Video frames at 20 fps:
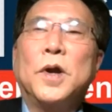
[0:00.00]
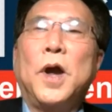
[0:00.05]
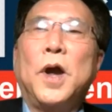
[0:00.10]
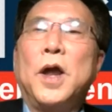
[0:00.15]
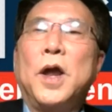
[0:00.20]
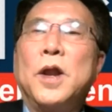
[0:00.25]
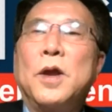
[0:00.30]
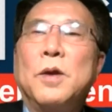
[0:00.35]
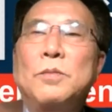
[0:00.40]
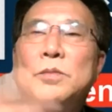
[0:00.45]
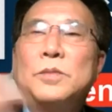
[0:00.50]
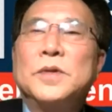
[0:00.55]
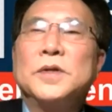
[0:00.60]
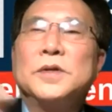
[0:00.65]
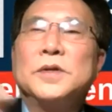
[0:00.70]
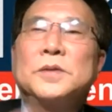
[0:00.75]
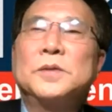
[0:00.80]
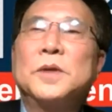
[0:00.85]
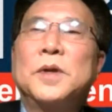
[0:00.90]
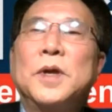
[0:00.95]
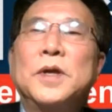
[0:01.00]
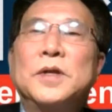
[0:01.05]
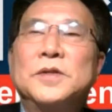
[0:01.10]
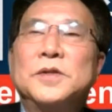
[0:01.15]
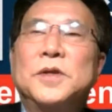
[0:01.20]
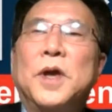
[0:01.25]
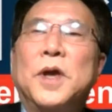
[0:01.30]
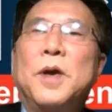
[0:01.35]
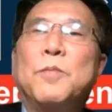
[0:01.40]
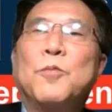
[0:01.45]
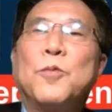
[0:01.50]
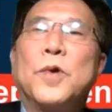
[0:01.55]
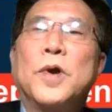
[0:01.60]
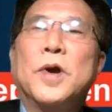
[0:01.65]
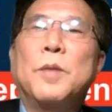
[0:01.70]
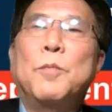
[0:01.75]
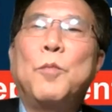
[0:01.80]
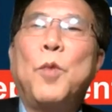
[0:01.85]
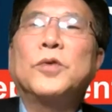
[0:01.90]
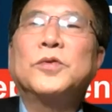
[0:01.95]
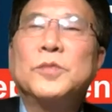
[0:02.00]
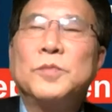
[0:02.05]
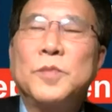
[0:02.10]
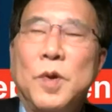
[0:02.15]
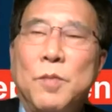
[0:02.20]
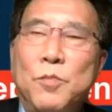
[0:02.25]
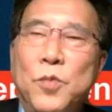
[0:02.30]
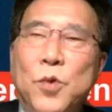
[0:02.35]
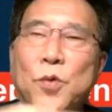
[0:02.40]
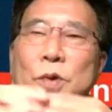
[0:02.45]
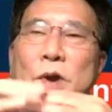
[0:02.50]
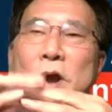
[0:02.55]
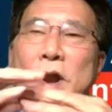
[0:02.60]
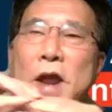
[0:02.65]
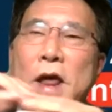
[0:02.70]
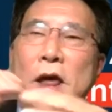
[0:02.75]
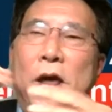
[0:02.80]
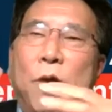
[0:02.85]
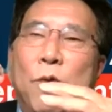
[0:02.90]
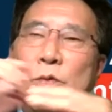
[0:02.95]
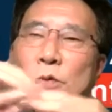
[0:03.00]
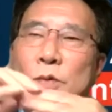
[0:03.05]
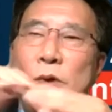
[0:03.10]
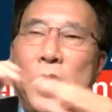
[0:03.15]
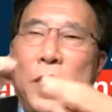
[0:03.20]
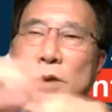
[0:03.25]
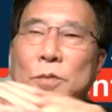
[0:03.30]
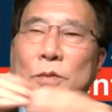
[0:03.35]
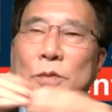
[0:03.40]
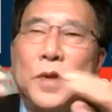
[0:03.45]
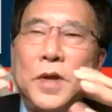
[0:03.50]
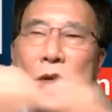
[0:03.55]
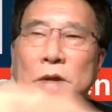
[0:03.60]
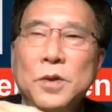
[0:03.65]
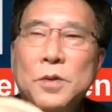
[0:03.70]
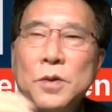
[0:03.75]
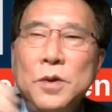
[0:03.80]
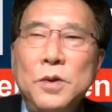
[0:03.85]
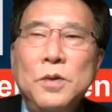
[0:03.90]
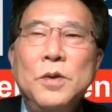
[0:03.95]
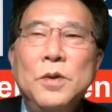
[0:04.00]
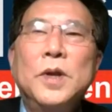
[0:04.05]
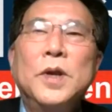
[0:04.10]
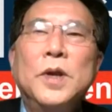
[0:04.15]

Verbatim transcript: I don't just skip work. Most of them do the nail nail thing, you know.